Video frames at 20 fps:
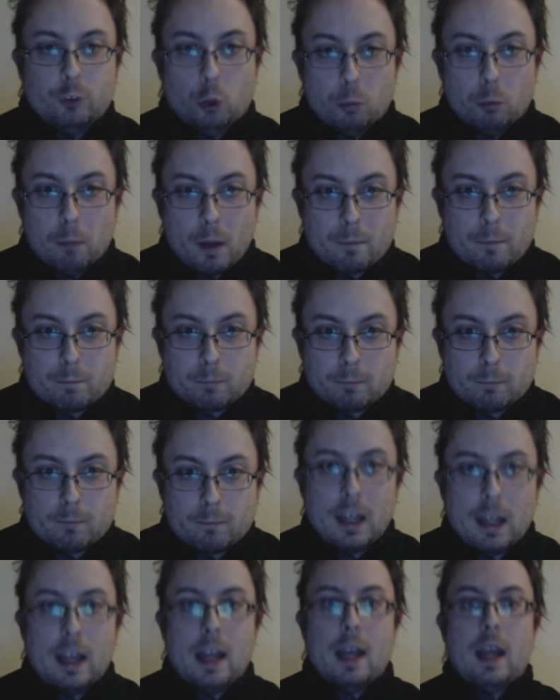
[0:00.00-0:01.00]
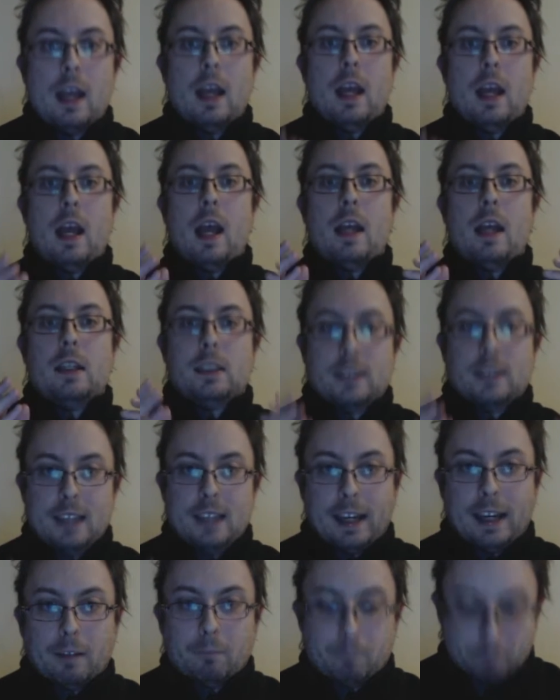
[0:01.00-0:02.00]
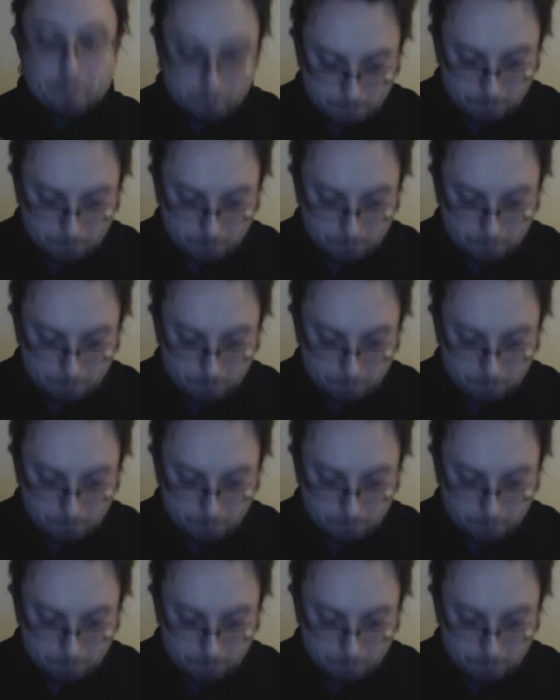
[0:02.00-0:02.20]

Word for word: form. Say,